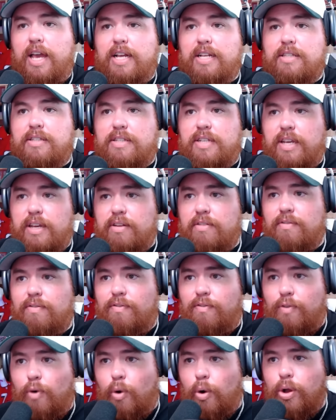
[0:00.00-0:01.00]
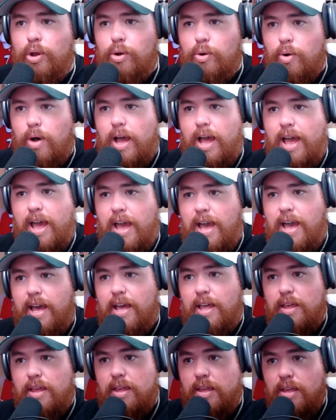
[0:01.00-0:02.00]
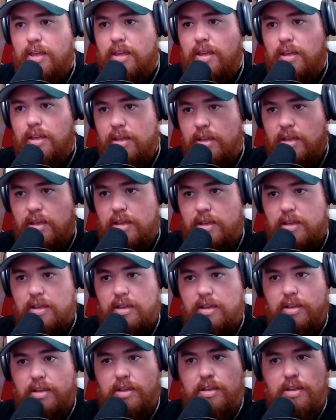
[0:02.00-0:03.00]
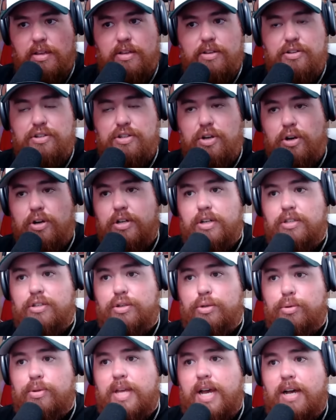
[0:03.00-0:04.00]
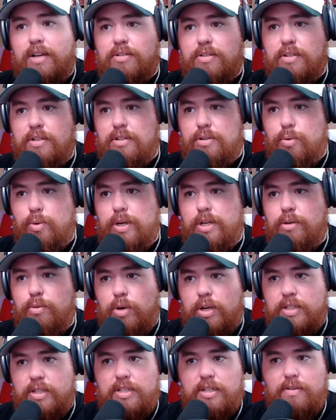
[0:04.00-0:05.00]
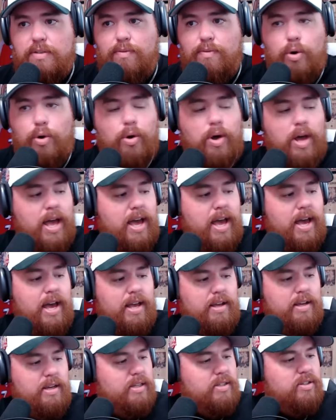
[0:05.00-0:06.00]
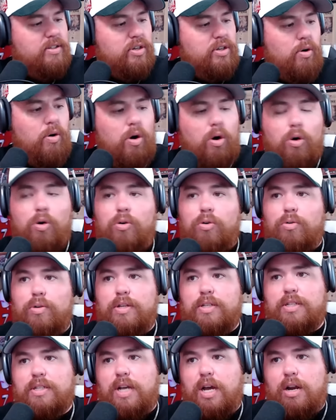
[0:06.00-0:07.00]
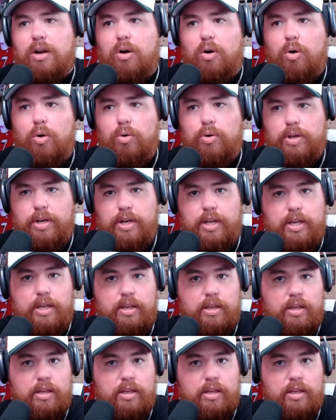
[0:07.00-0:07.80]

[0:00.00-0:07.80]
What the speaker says: tinfoil hat, circa 2021 tinfoil hat. It's so old, it's got a hole in it.